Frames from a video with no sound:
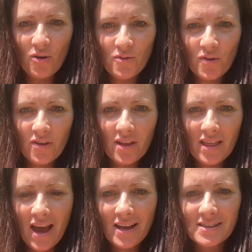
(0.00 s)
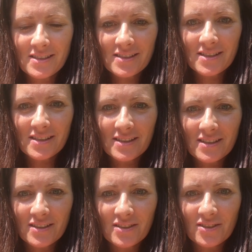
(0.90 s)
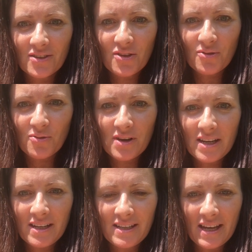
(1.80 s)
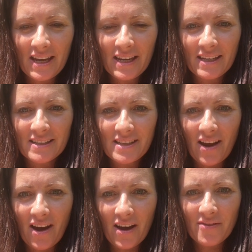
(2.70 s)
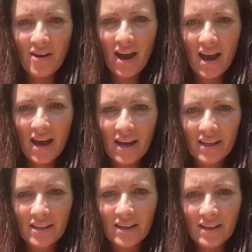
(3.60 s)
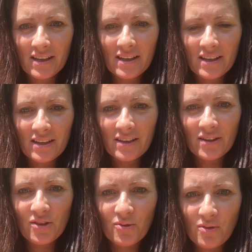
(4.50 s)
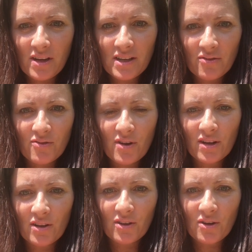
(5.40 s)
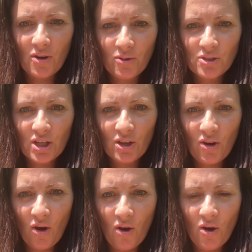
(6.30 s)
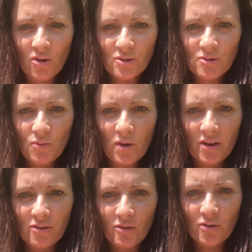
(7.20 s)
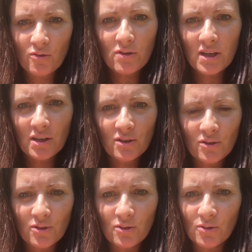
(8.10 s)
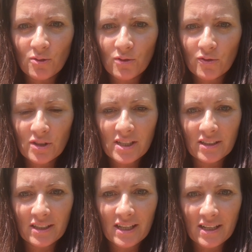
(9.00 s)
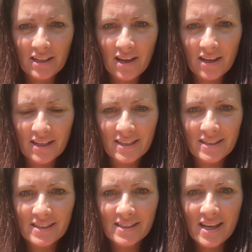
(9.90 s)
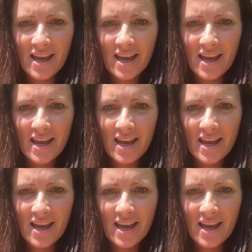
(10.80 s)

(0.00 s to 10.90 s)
Over the last 3 days, I've had 3 different coaching calls with 3 new fertility clients,